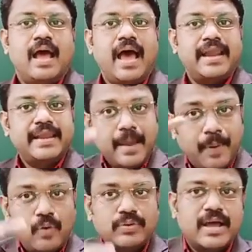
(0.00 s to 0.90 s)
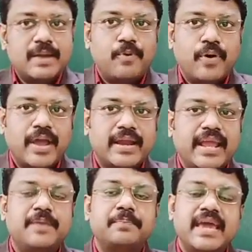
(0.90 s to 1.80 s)
and above that point
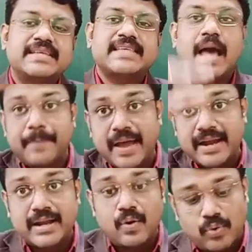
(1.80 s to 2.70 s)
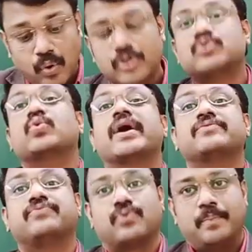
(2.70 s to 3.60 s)
it makes up and down or to
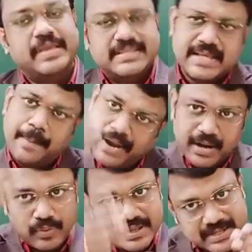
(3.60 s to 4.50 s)
and fro. Means up and down is